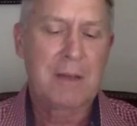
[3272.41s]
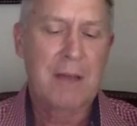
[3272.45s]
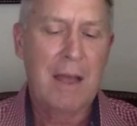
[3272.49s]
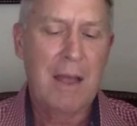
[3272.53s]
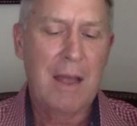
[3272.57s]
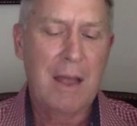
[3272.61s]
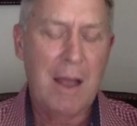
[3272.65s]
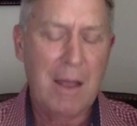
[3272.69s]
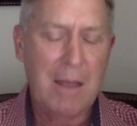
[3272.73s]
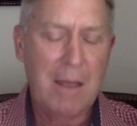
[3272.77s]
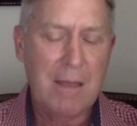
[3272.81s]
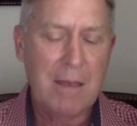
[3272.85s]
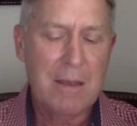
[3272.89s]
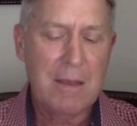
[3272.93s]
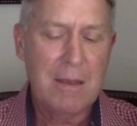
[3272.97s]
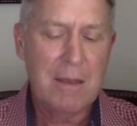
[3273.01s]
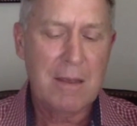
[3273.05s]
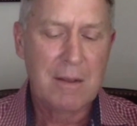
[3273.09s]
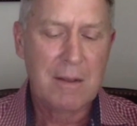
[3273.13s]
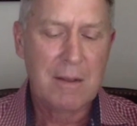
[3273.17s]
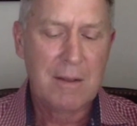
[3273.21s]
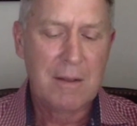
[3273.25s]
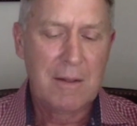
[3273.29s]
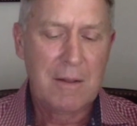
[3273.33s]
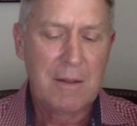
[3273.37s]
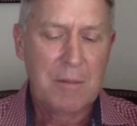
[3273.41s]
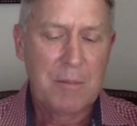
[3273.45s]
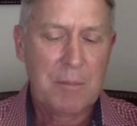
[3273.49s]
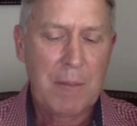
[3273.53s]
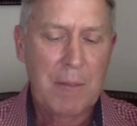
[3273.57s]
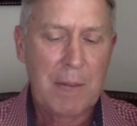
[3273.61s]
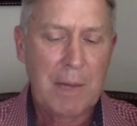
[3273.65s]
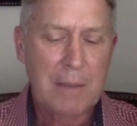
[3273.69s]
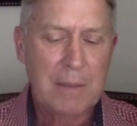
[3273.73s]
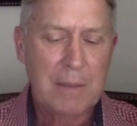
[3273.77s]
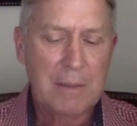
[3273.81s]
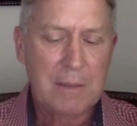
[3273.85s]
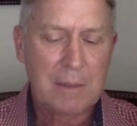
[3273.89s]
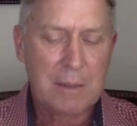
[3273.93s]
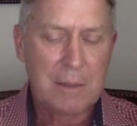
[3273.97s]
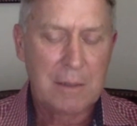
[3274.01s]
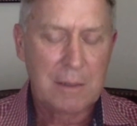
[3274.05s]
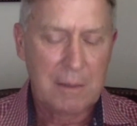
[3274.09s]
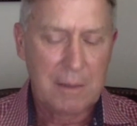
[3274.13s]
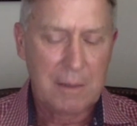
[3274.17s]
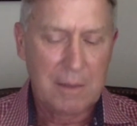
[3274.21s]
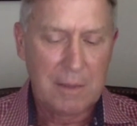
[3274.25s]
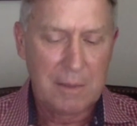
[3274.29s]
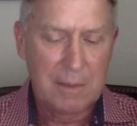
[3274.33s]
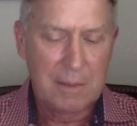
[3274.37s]
I, I think
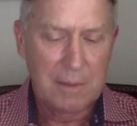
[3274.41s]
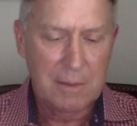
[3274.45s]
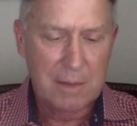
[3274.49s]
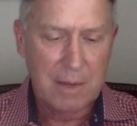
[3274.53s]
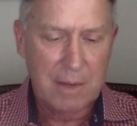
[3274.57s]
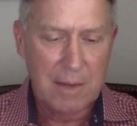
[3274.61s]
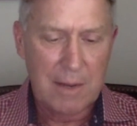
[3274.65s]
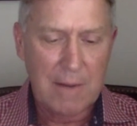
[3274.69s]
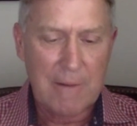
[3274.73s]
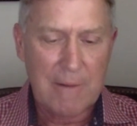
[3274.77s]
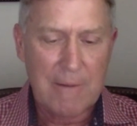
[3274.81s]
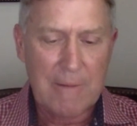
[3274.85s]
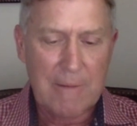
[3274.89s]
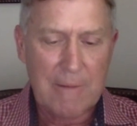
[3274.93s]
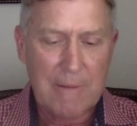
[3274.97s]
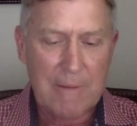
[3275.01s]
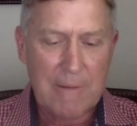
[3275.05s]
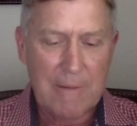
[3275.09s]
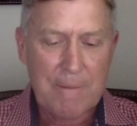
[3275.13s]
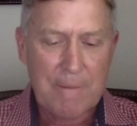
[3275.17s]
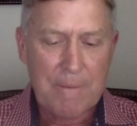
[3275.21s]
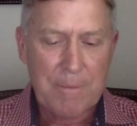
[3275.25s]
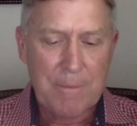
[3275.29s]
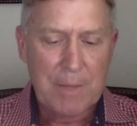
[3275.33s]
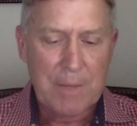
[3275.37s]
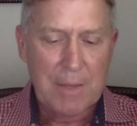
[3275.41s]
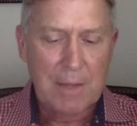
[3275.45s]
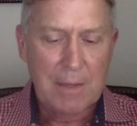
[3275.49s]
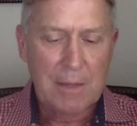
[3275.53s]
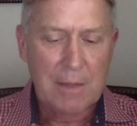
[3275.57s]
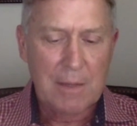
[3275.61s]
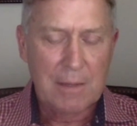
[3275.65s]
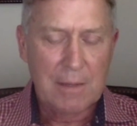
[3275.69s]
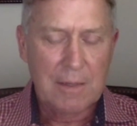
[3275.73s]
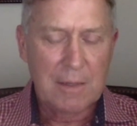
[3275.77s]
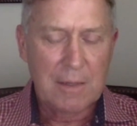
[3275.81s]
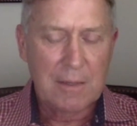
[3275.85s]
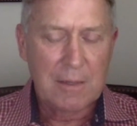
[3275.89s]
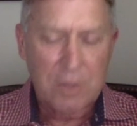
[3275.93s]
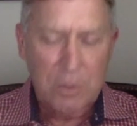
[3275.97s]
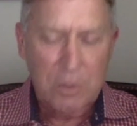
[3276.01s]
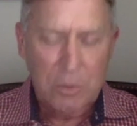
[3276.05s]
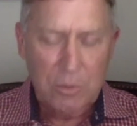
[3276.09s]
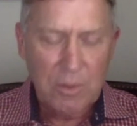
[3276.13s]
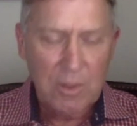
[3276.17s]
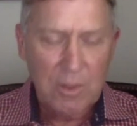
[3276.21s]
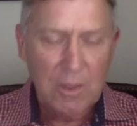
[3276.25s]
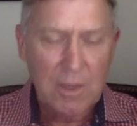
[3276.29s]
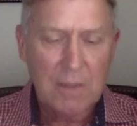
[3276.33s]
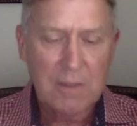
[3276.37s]
medicine is a, it does two
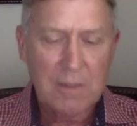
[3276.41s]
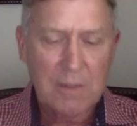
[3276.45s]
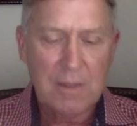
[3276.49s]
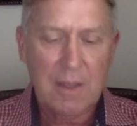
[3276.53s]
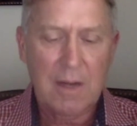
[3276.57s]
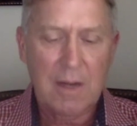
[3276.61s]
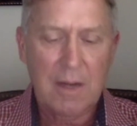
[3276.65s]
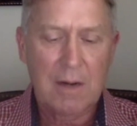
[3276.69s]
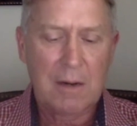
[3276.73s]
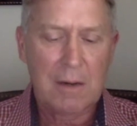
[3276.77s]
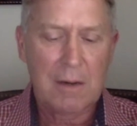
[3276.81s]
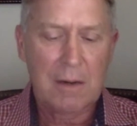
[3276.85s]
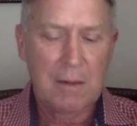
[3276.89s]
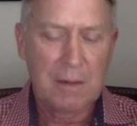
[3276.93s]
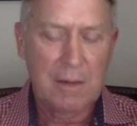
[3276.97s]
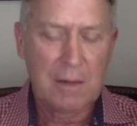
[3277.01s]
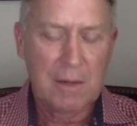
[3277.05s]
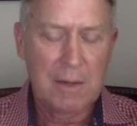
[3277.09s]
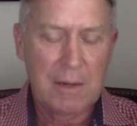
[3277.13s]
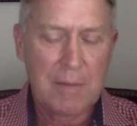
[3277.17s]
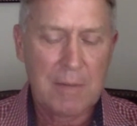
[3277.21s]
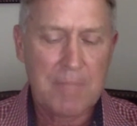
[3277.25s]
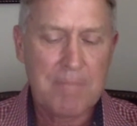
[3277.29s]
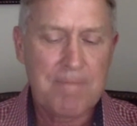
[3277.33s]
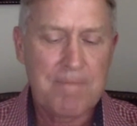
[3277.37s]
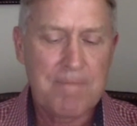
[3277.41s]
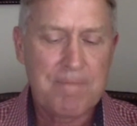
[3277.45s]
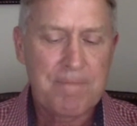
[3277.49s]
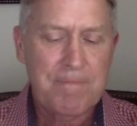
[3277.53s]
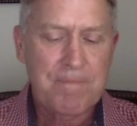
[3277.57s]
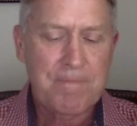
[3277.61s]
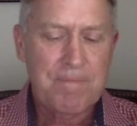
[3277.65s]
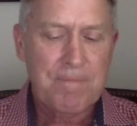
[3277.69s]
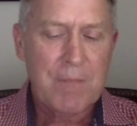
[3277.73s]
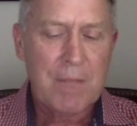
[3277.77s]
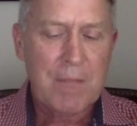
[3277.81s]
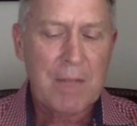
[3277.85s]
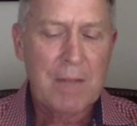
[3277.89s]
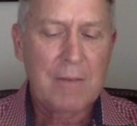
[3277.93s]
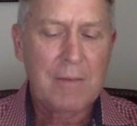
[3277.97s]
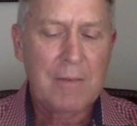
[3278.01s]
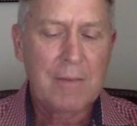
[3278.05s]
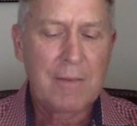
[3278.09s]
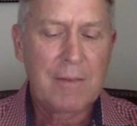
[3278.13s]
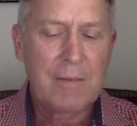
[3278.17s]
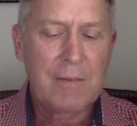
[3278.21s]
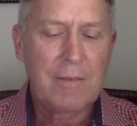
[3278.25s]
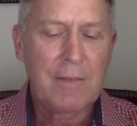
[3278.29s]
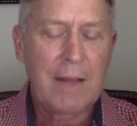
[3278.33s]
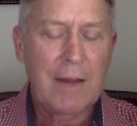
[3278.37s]
things that are, um,
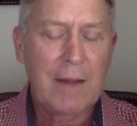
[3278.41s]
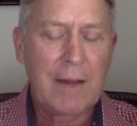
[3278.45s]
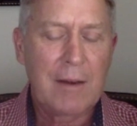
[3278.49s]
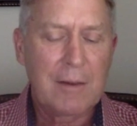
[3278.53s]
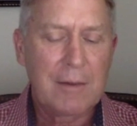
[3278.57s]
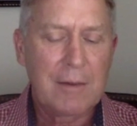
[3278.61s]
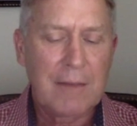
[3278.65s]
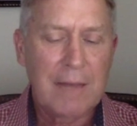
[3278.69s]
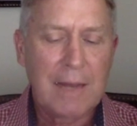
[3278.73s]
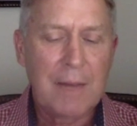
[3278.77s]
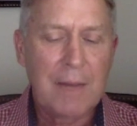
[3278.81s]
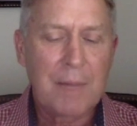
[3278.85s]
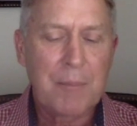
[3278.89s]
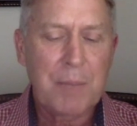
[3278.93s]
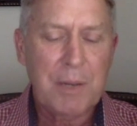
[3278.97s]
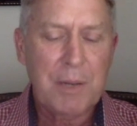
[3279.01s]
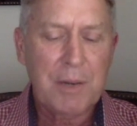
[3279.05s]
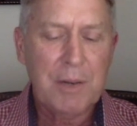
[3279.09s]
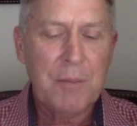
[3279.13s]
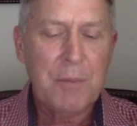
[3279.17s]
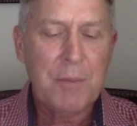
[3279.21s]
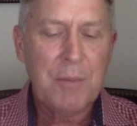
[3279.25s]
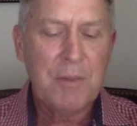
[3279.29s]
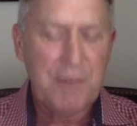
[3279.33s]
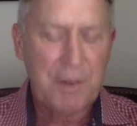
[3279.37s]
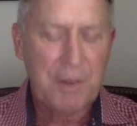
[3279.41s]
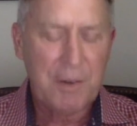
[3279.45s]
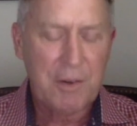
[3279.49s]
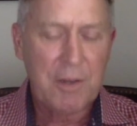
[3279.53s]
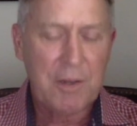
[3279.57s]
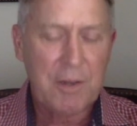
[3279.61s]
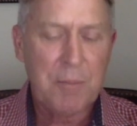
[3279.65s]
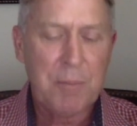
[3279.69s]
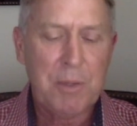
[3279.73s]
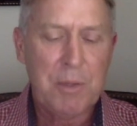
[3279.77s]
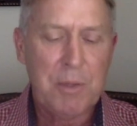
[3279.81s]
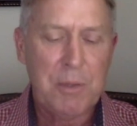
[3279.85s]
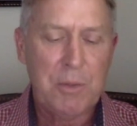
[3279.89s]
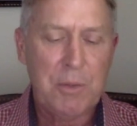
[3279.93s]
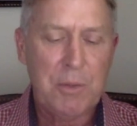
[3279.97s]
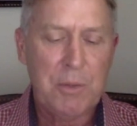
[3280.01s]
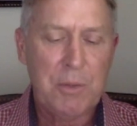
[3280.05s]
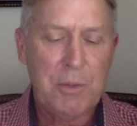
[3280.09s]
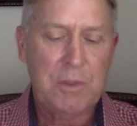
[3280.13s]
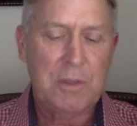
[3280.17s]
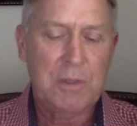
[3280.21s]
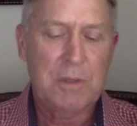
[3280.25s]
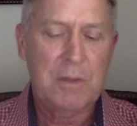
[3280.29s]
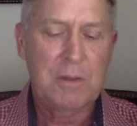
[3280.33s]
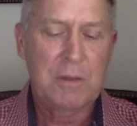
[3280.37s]
that are, that appear to be very
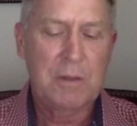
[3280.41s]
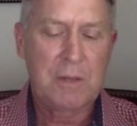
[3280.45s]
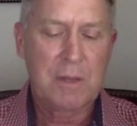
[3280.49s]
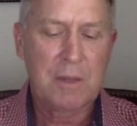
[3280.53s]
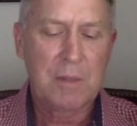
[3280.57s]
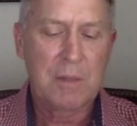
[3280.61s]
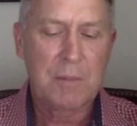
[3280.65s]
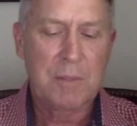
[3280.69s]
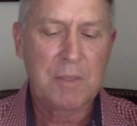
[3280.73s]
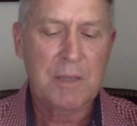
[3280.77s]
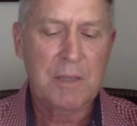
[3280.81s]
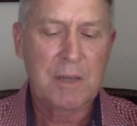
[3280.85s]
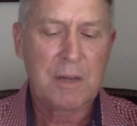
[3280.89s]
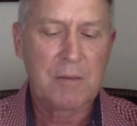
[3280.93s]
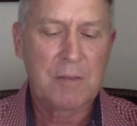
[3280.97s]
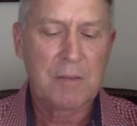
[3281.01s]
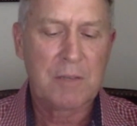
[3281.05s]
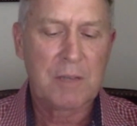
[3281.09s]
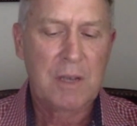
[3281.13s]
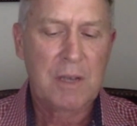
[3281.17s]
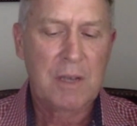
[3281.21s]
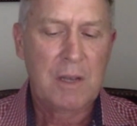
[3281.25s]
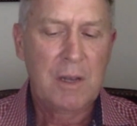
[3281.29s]
opposed to themselves.